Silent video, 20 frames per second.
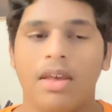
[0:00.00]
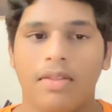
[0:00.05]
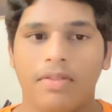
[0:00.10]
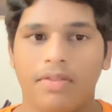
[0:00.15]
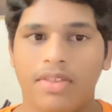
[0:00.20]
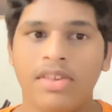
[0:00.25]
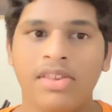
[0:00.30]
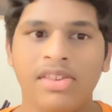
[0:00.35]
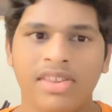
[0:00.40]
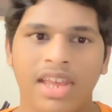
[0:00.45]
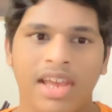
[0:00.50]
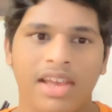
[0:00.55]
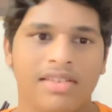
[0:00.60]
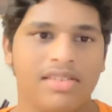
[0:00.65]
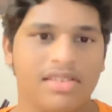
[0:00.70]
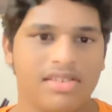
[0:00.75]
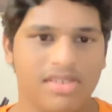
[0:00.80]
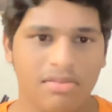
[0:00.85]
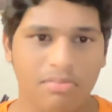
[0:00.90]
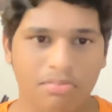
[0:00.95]
This
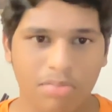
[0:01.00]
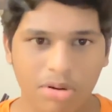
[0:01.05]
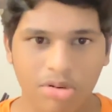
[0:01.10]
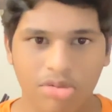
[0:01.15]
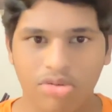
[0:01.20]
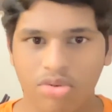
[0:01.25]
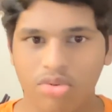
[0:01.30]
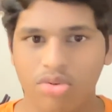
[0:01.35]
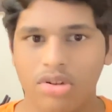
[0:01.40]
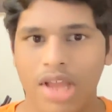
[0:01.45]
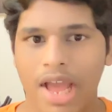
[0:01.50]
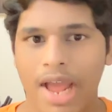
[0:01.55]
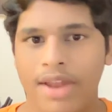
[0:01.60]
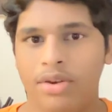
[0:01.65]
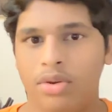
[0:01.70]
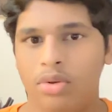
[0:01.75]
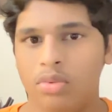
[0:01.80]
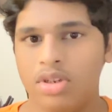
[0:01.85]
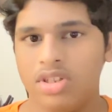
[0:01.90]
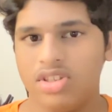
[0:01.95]
has a simple rule and
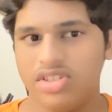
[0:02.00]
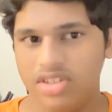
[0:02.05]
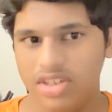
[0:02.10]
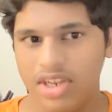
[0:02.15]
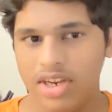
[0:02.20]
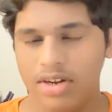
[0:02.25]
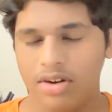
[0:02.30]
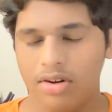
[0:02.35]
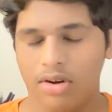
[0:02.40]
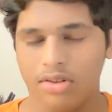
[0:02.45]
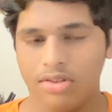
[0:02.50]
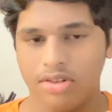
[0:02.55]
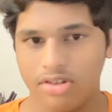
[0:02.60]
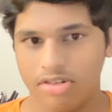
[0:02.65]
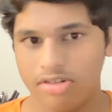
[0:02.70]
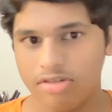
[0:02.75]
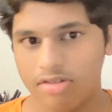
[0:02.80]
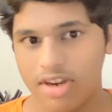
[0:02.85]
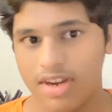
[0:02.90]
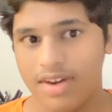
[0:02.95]
you will see it on the
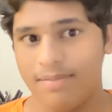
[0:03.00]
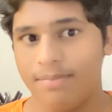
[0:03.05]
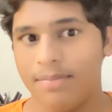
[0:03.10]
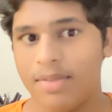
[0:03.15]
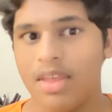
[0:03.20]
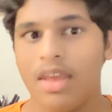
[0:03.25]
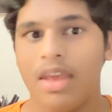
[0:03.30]
screen.